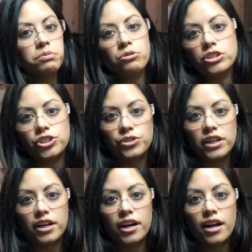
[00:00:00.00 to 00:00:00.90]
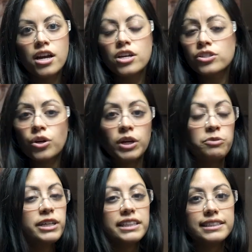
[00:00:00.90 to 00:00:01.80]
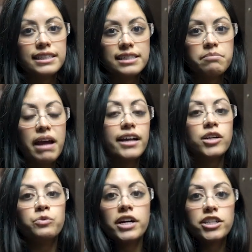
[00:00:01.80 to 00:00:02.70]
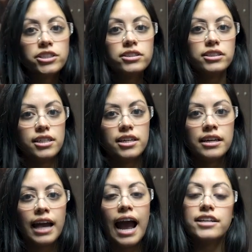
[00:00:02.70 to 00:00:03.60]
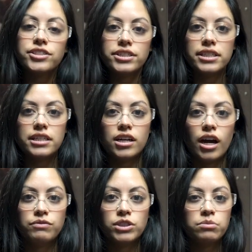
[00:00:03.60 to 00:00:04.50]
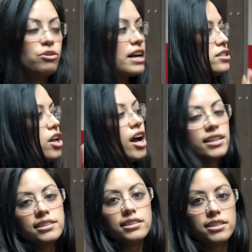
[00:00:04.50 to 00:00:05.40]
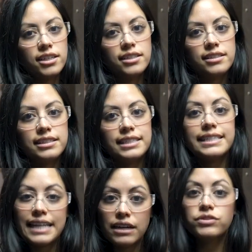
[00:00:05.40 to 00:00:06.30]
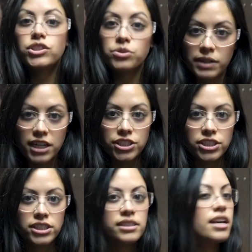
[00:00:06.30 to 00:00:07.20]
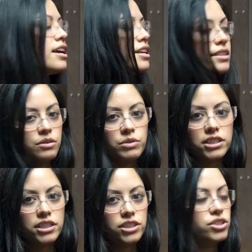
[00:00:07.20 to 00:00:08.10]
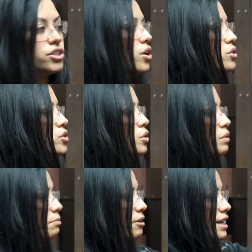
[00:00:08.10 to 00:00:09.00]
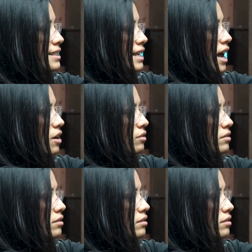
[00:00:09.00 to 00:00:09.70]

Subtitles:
pull the trigger. So it really doesn't matter where you're looking as you're getting comfortable. As long as the gun is in a safe direction, then we're good to go. So we press out